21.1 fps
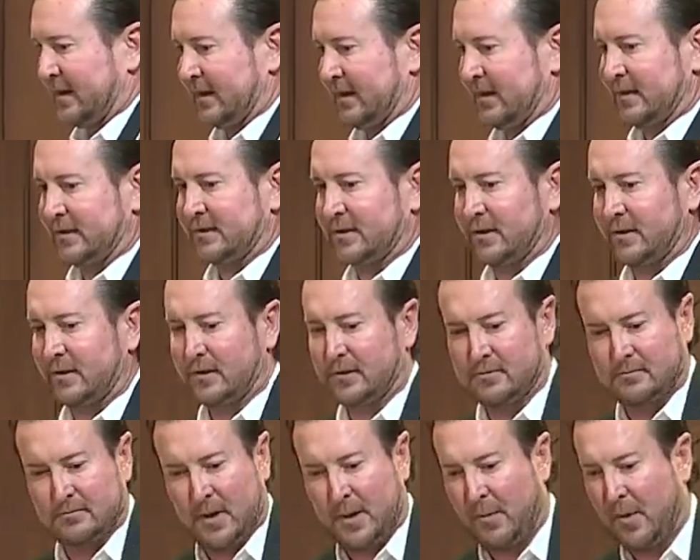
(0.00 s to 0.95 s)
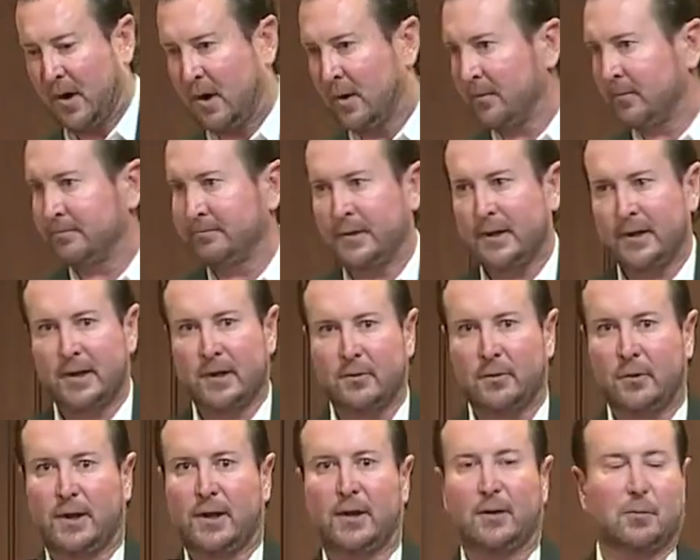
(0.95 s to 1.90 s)
And so my mom and I
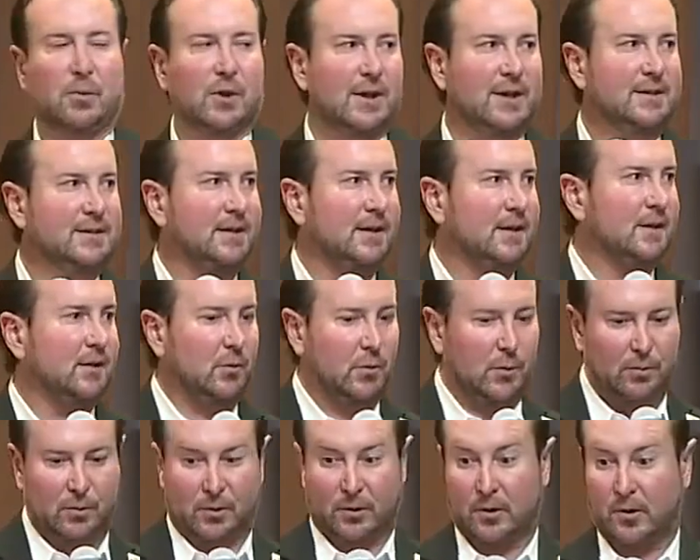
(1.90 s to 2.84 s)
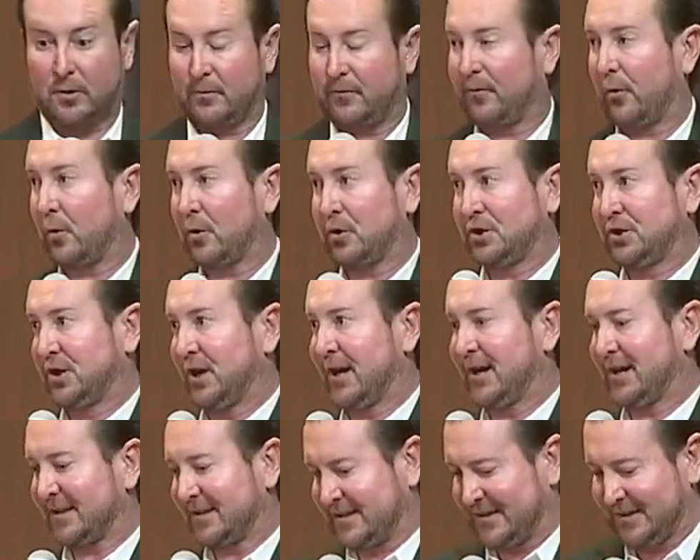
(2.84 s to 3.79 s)
would get a plane ticket. We put our four
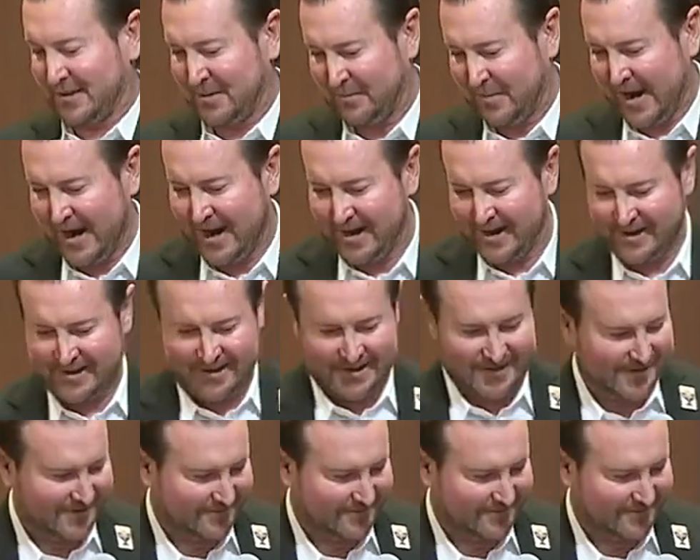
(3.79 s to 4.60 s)
shocks in a bag,